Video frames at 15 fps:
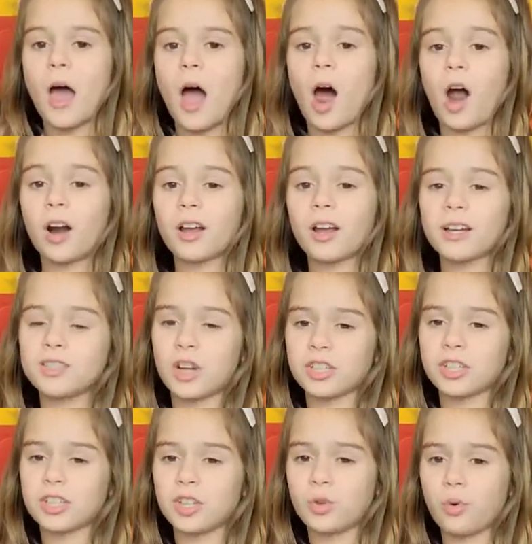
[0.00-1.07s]
Our
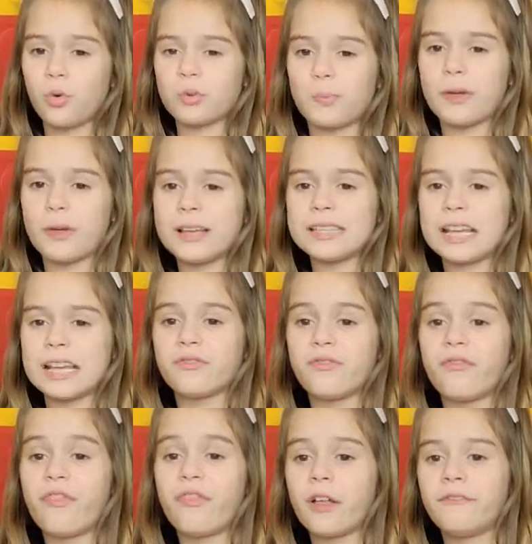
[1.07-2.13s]
construction tools playset is
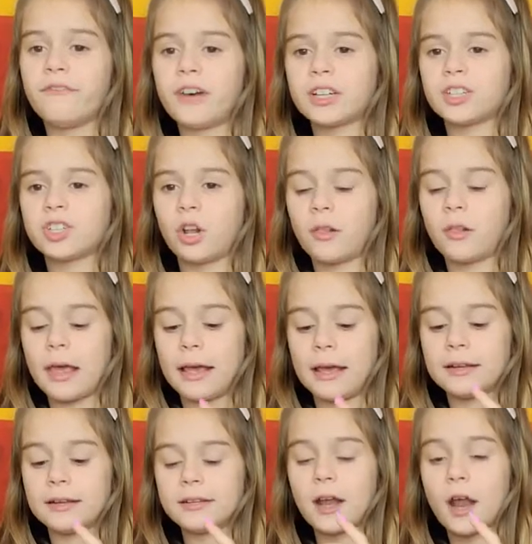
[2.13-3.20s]
full of functional
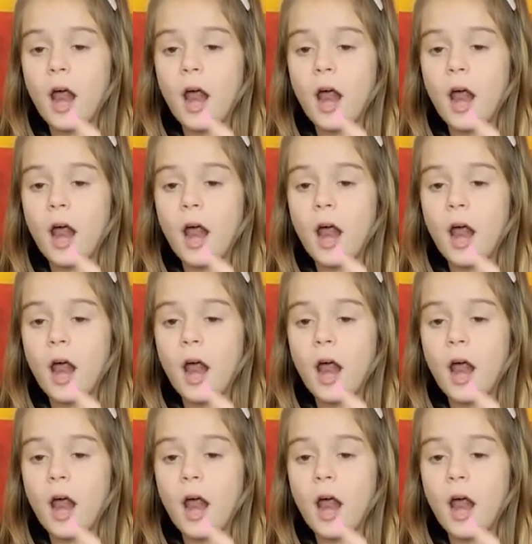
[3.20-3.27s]
and